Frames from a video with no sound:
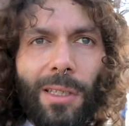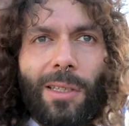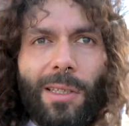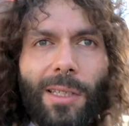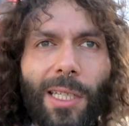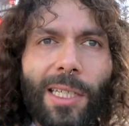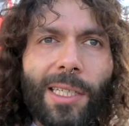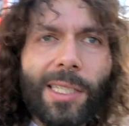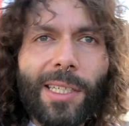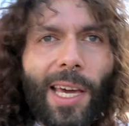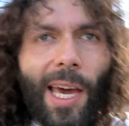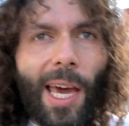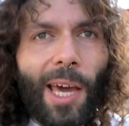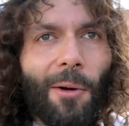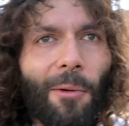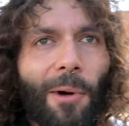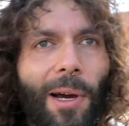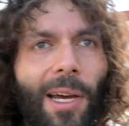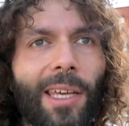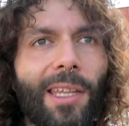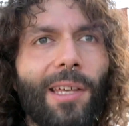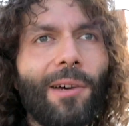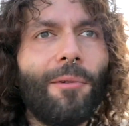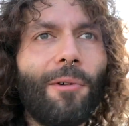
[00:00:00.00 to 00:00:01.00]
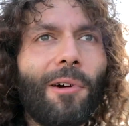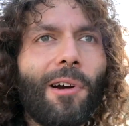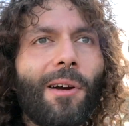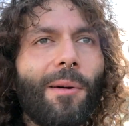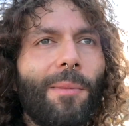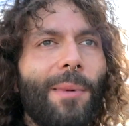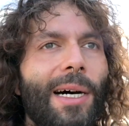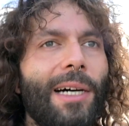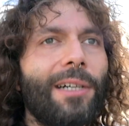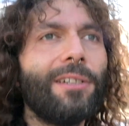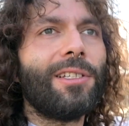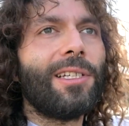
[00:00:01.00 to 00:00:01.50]
This gateway that we're
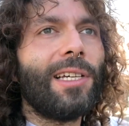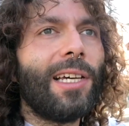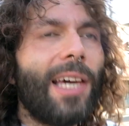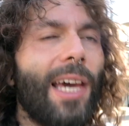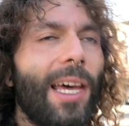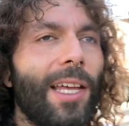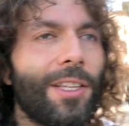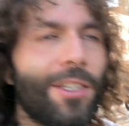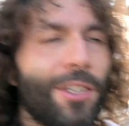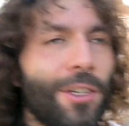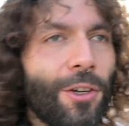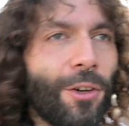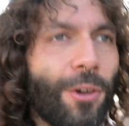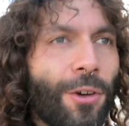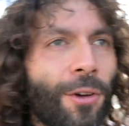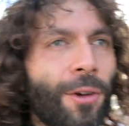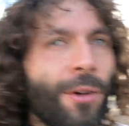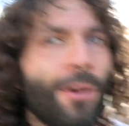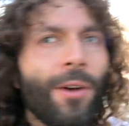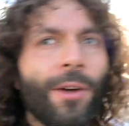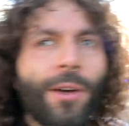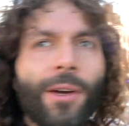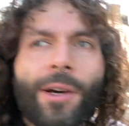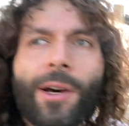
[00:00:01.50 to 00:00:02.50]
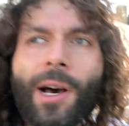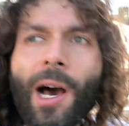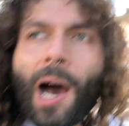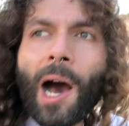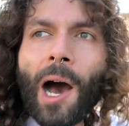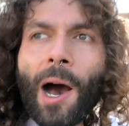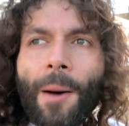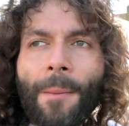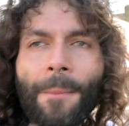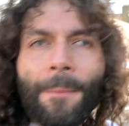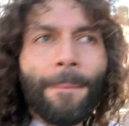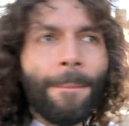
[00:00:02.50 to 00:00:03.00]
about to get to
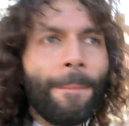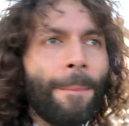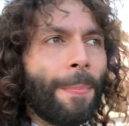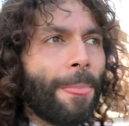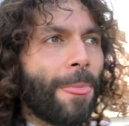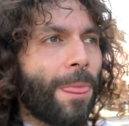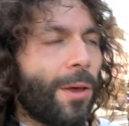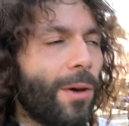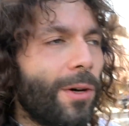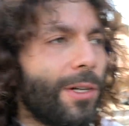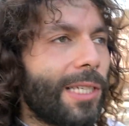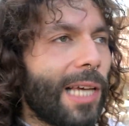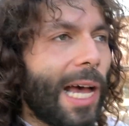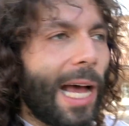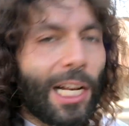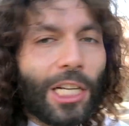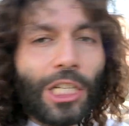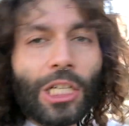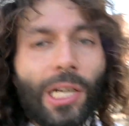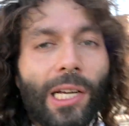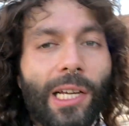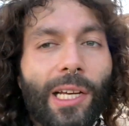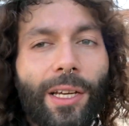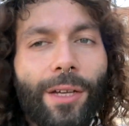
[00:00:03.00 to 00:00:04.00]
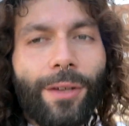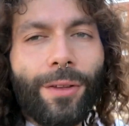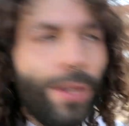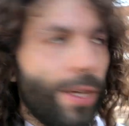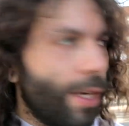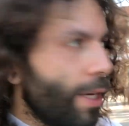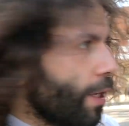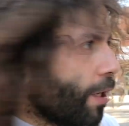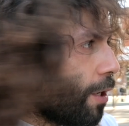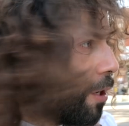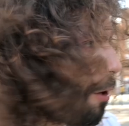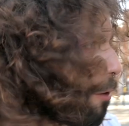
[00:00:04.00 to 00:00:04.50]
is actually
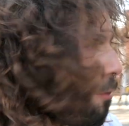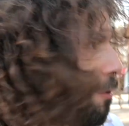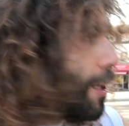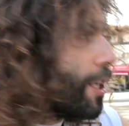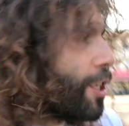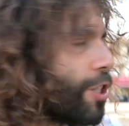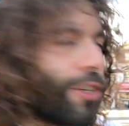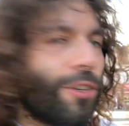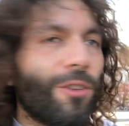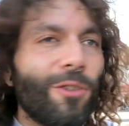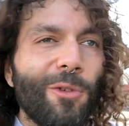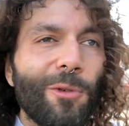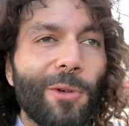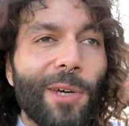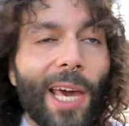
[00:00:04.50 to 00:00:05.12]
the original